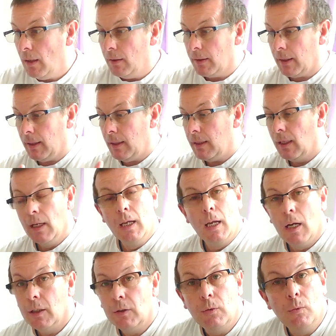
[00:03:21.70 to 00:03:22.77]
okay,
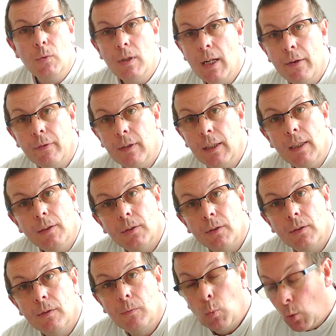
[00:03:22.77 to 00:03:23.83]
you never need
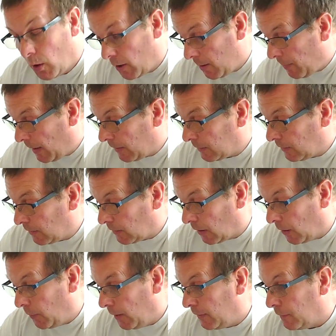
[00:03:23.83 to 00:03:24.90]
to worry about it
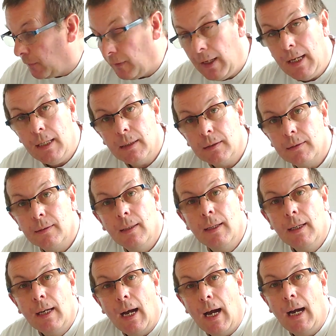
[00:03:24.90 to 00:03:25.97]
going flat,
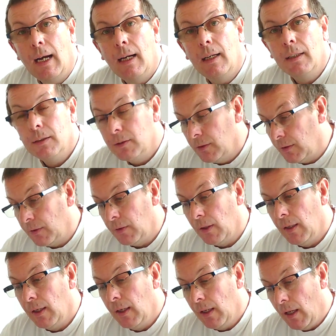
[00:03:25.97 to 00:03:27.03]
and
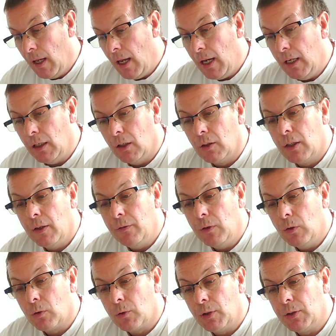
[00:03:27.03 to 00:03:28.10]
it'll give
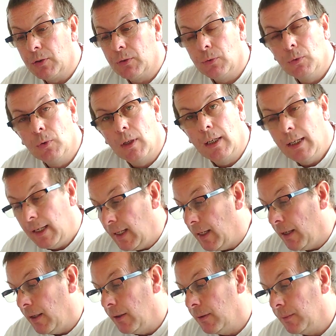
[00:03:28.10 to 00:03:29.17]
you crystal
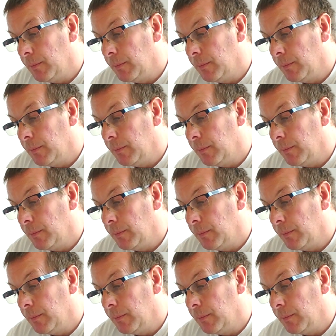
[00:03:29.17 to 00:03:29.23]
clear